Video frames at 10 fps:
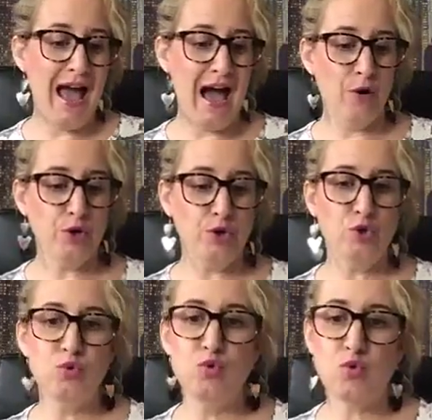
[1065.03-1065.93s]
How do
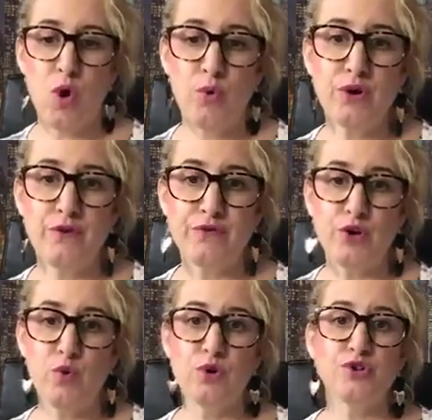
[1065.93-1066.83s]
you grow your
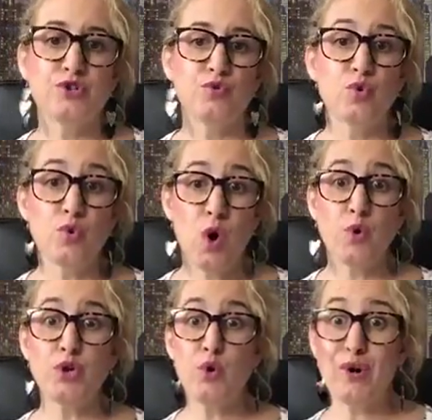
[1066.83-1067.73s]
viewers? You
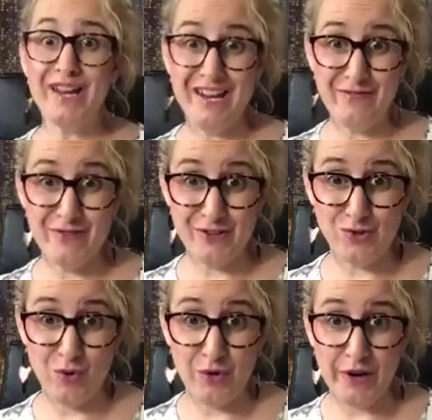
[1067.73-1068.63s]
grow your
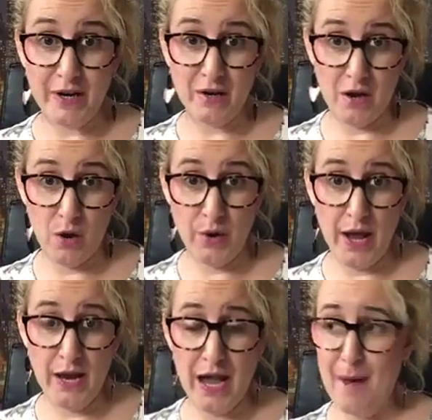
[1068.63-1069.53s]
inventory,
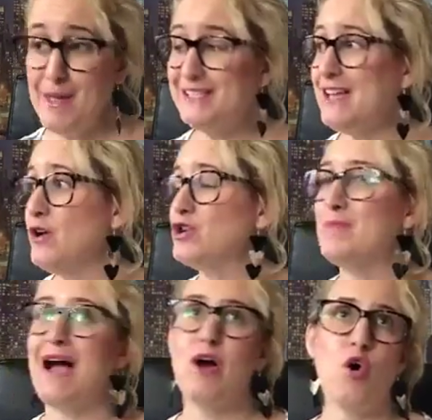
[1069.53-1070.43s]
okay? I'm not telling you
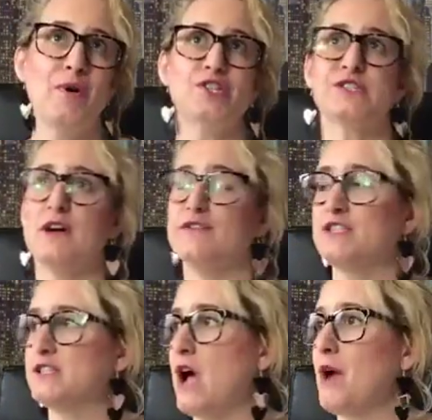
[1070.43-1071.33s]
buy a whole bunch of stuff,
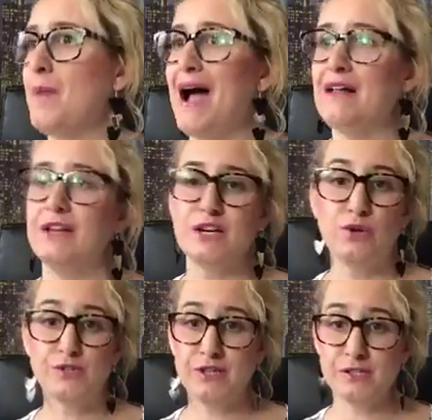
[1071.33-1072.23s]
stockpile it, and
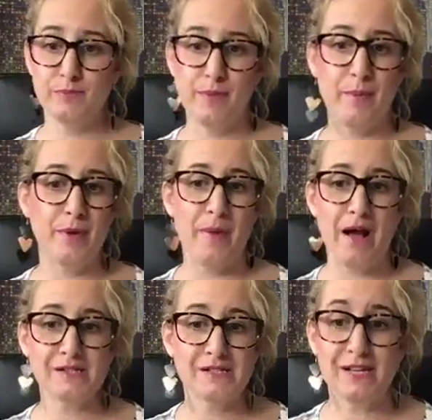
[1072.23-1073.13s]
use it as the
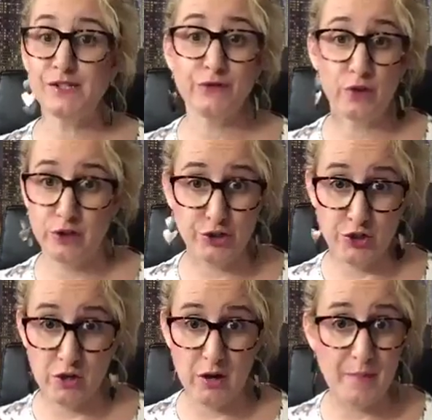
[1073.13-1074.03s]
boxes as
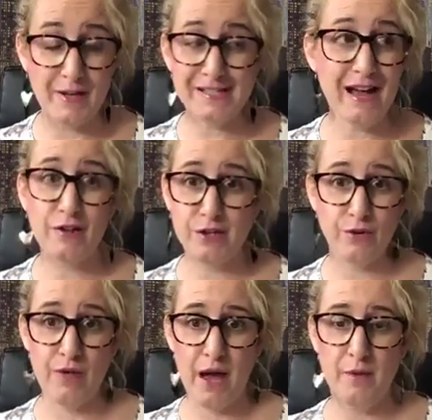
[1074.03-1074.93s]
furniture. I'm not telling
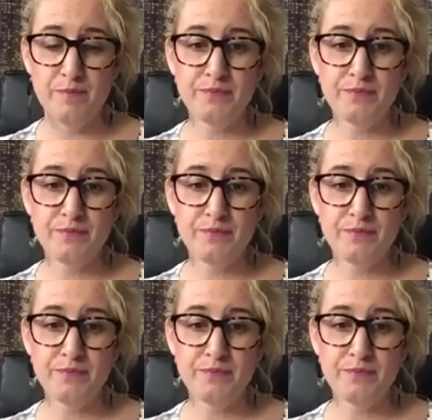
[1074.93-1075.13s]
you that.